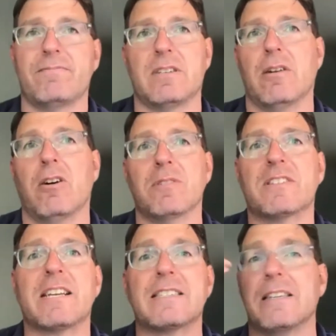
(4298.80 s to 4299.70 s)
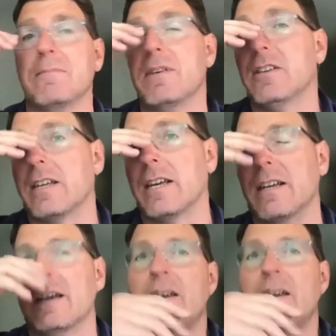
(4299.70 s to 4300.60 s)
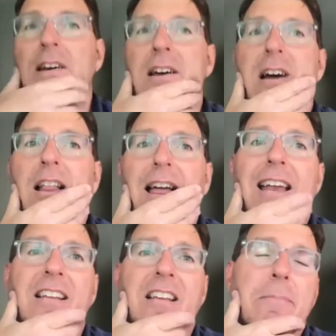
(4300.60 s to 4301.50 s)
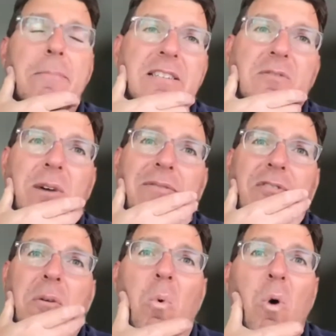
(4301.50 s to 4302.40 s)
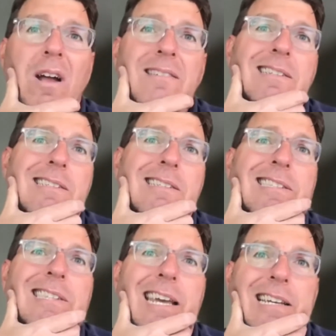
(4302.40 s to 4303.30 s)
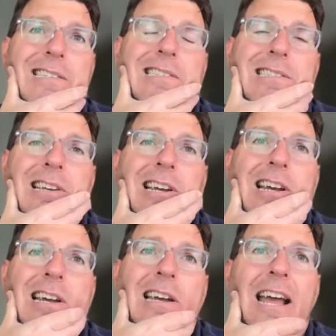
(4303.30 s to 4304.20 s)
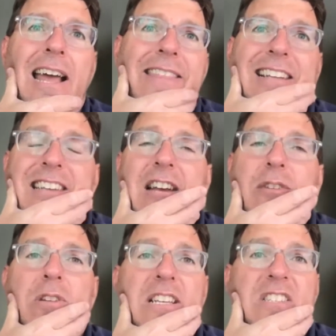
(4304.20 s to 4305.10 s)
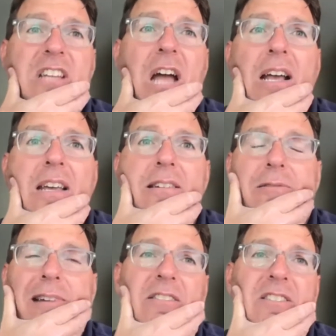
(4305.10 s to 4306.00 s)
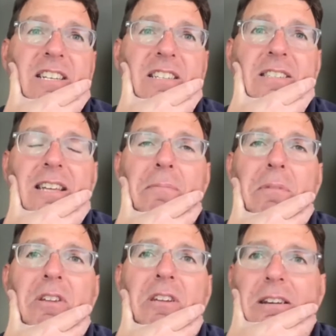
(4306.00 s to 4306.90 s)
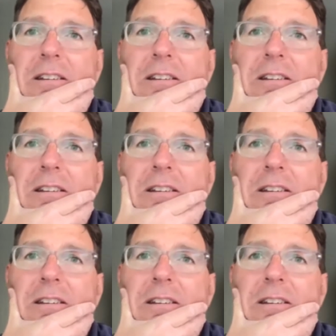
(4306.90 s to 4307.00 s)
almost 60 million, a lot of companies went from 1 to 6. And that's kind of where they stuck, around 6 to 10 million.